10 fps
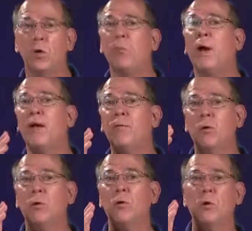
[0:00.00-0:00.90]
You might
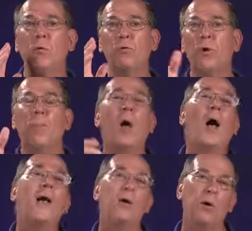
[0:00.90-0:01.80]
even turn yours up
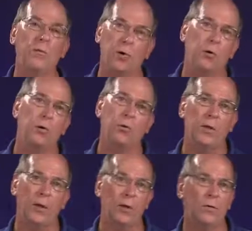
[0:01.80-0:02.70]
higher if you're
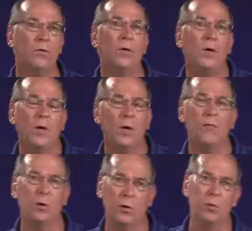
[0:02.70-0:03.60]
doing this,
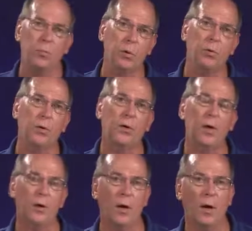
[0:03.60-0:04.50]
if your computer
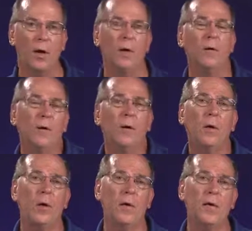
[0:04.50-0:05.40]
can
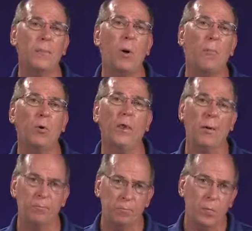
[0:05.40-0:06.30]
keep up with
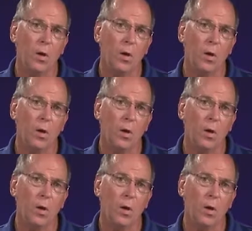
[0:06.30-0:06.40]
it.